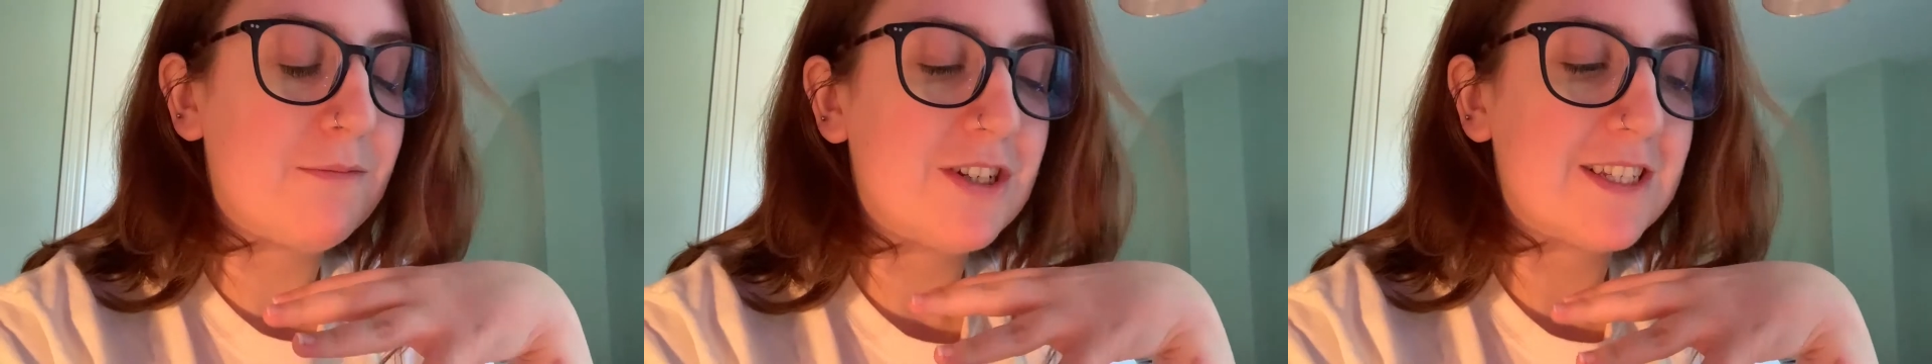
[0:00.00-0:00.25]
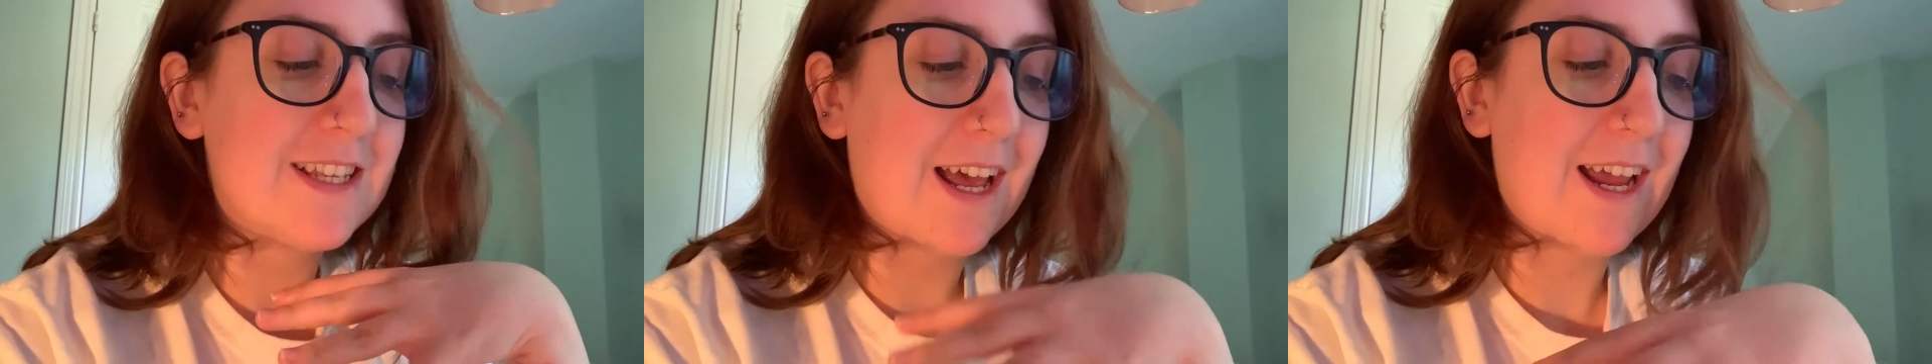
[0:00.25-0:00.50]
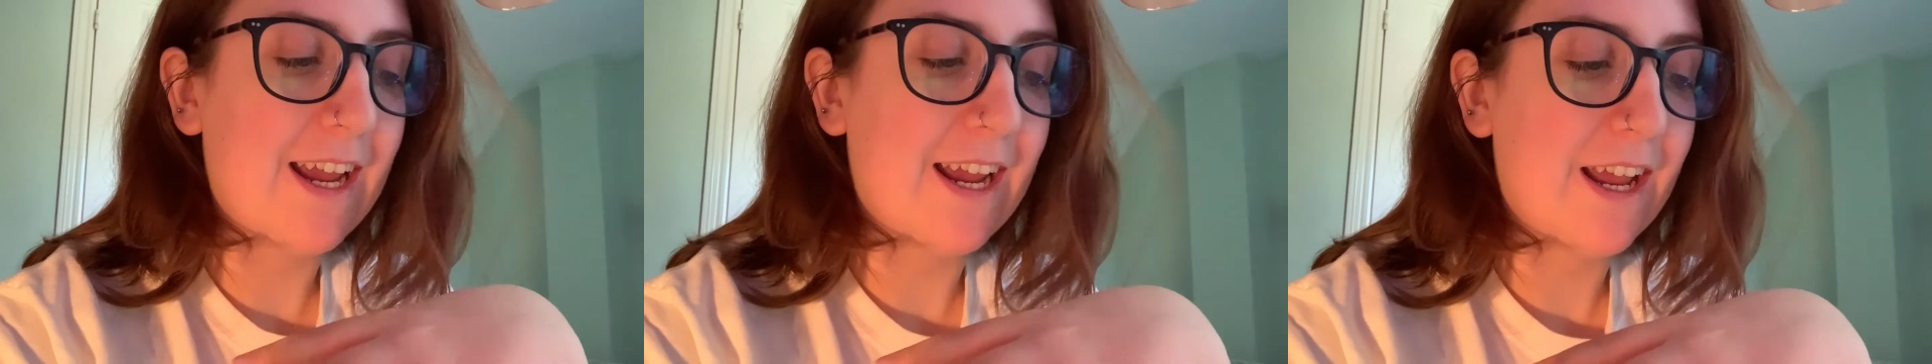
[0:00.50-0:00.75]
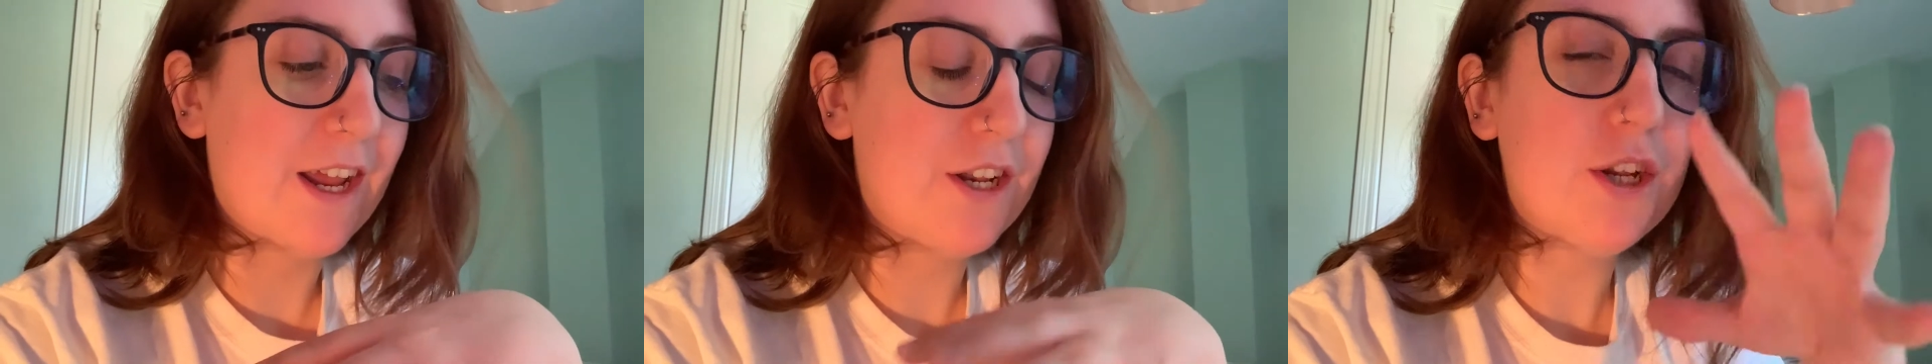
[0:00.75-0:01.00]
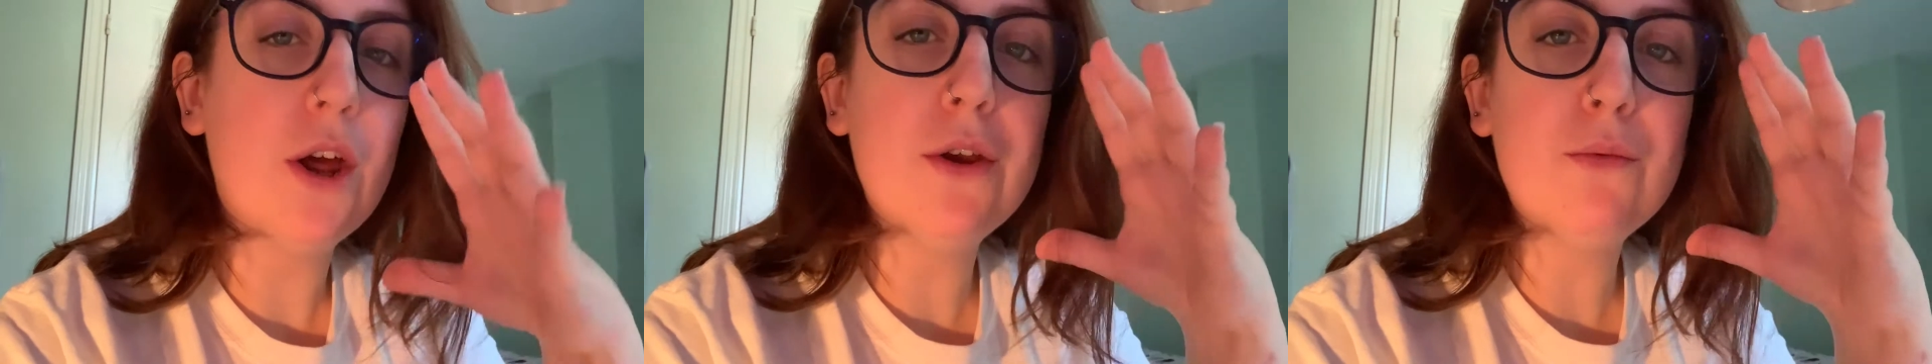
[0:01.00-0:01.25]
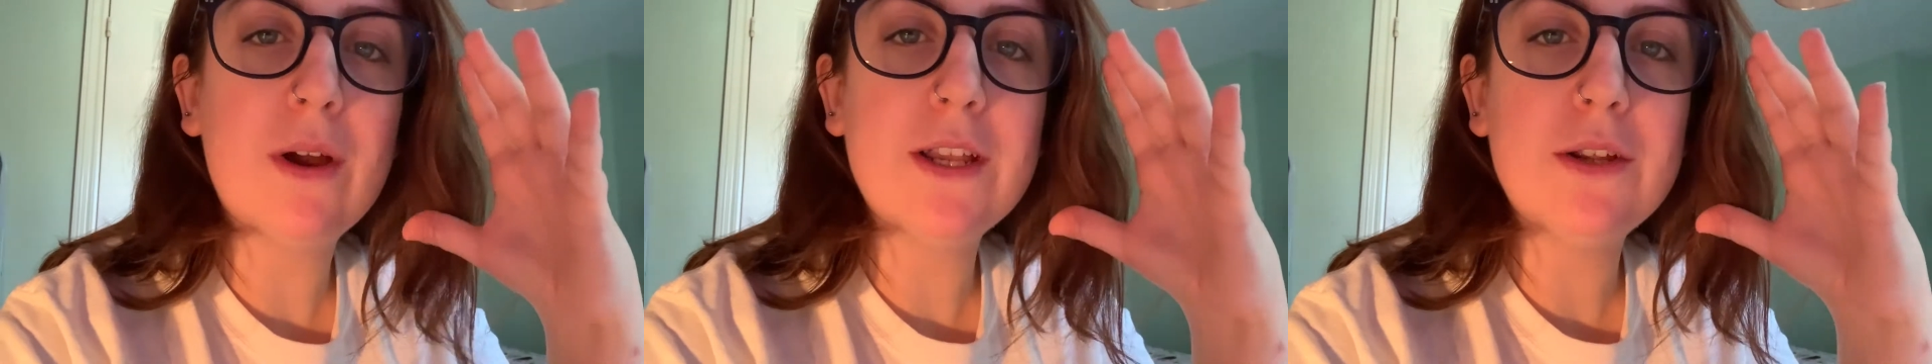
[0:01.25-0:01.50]
just sat here, and you
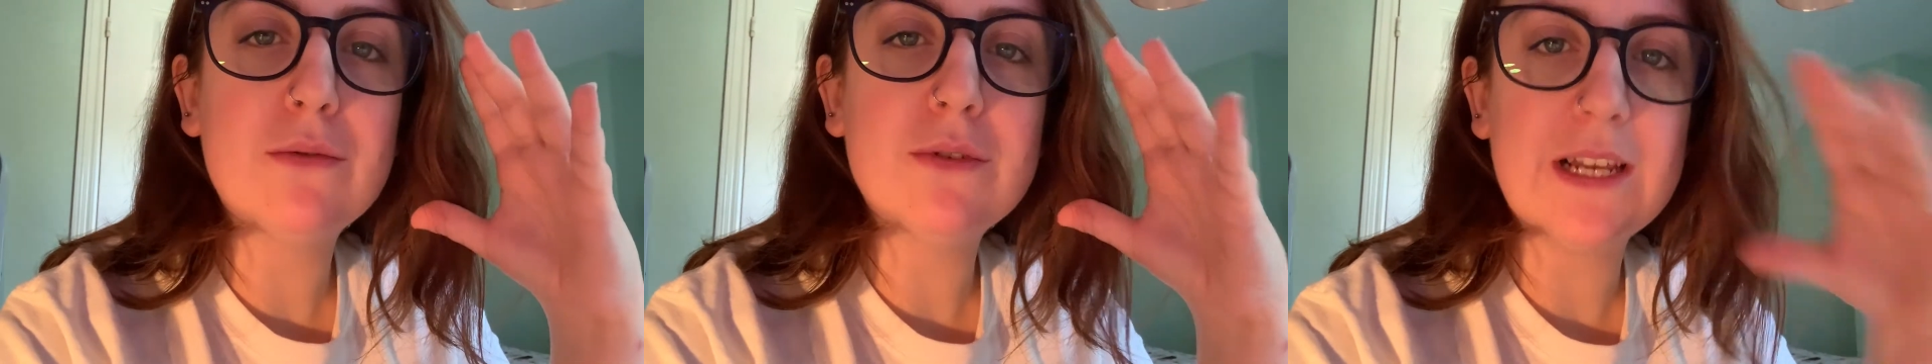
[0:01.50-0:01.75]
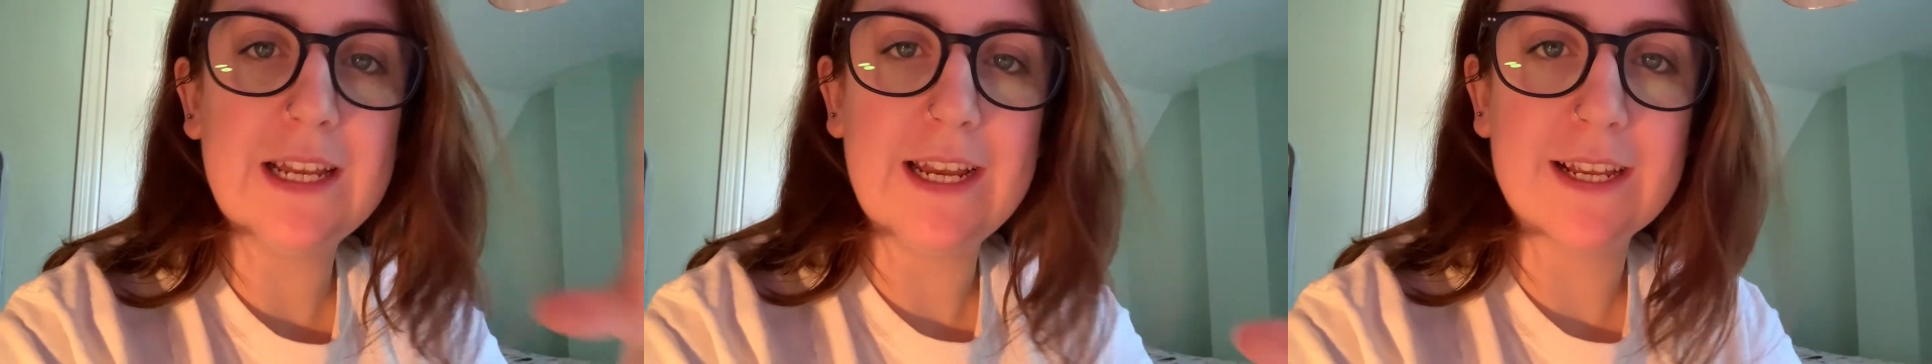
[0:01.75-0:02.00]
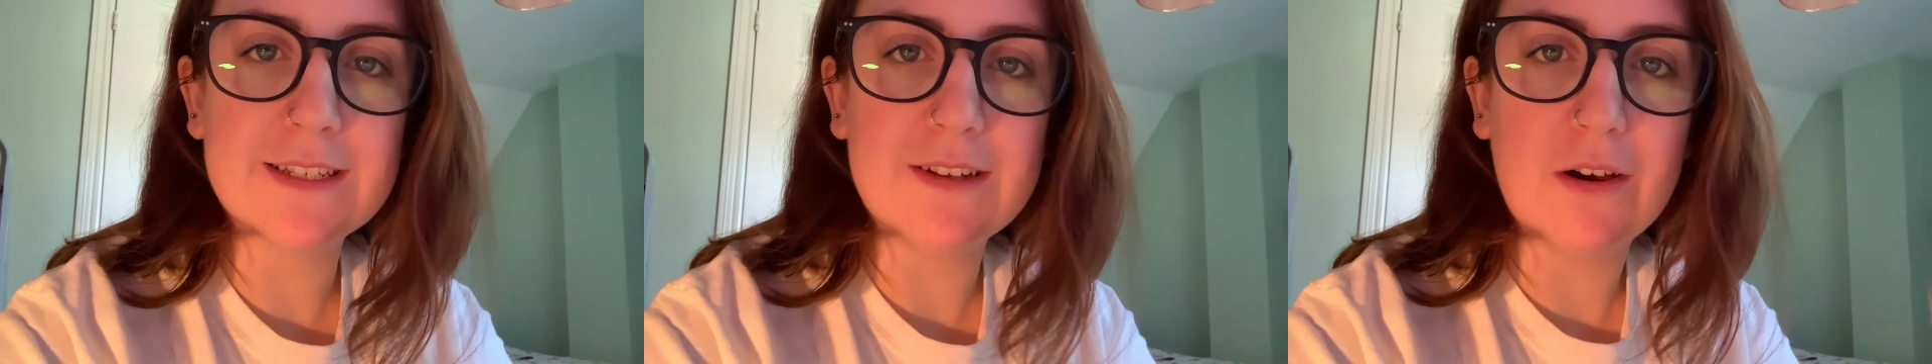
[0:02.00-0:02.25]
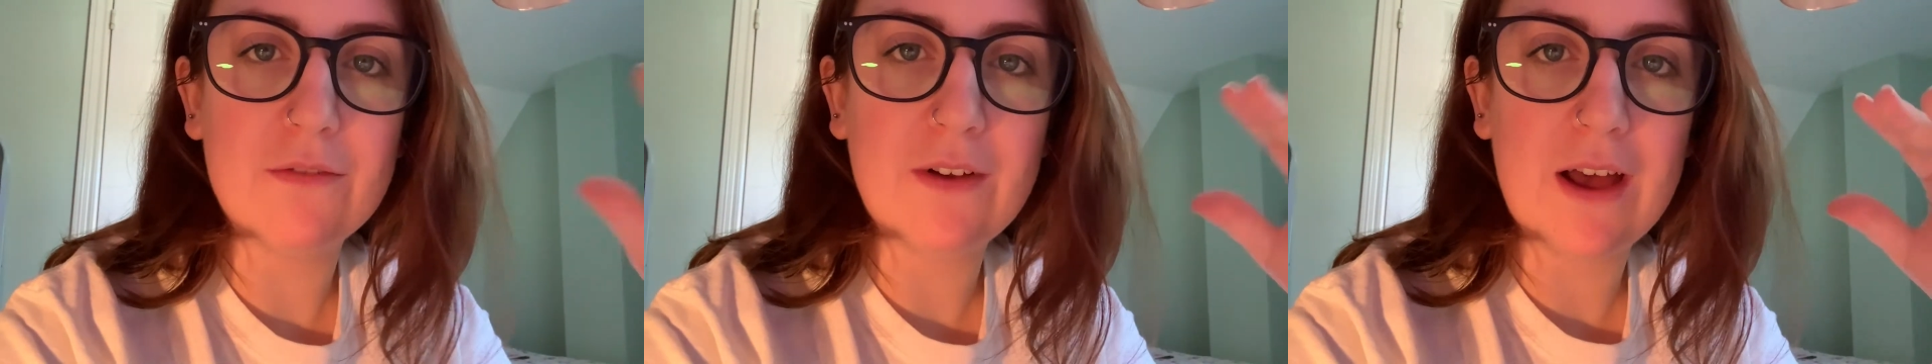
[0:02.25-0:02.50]
know when you're deleting stuff